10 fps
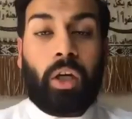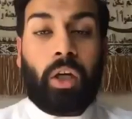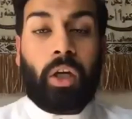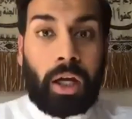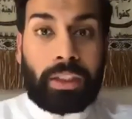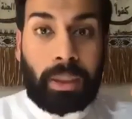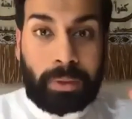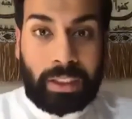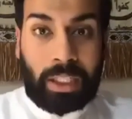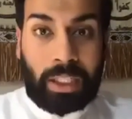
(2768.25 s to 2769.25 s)
Allah is
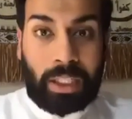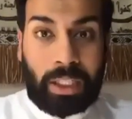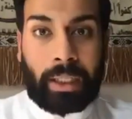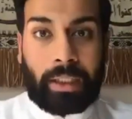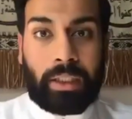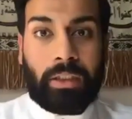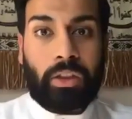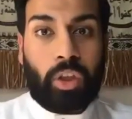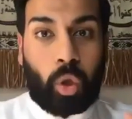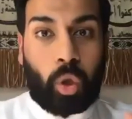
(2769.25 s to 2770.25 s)
upset with the
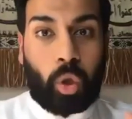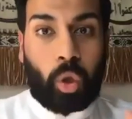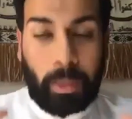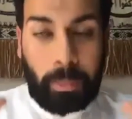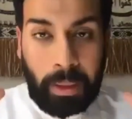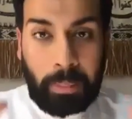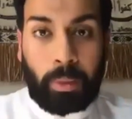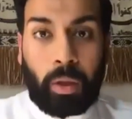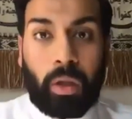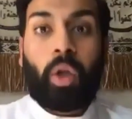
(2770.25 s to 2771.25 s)
Meccans, the Quraysh, the
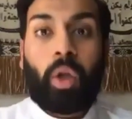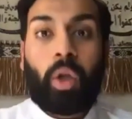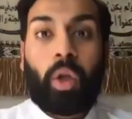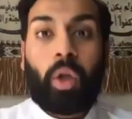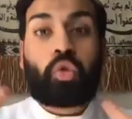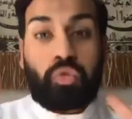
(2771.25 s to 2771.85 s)
people who